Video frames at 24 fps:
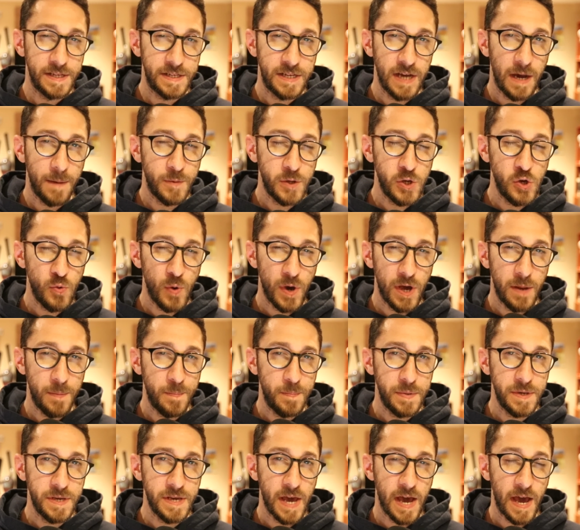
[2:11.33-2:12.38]

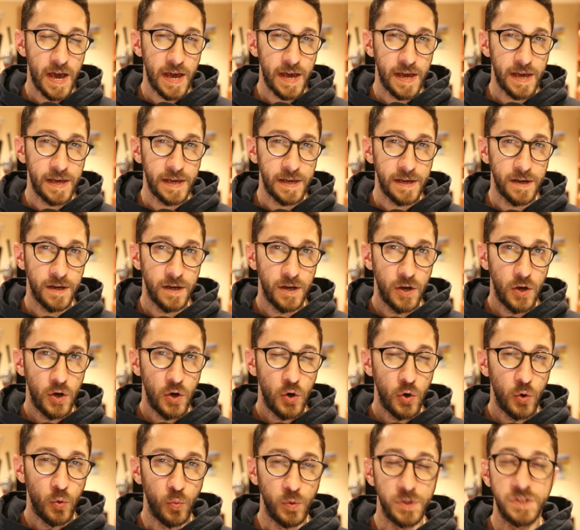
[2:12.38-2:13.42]
WNBA
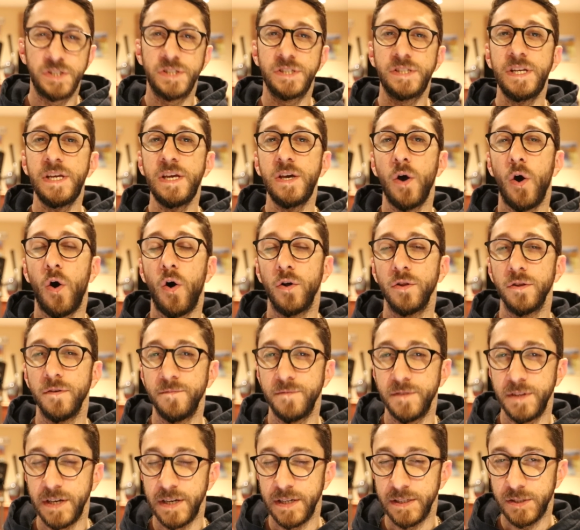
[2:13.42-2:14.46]
would see all
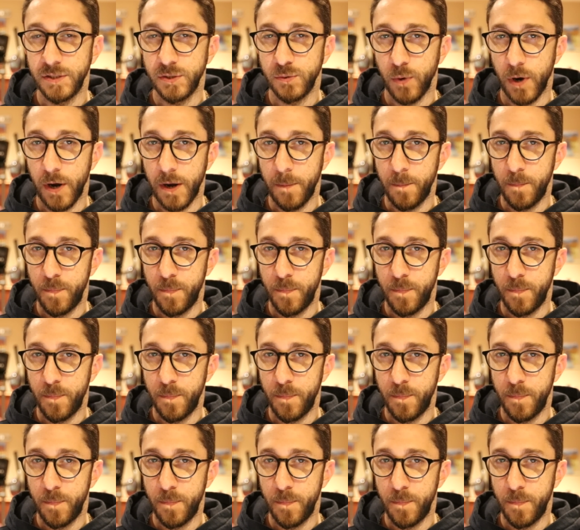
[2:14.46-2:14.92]
of this, right?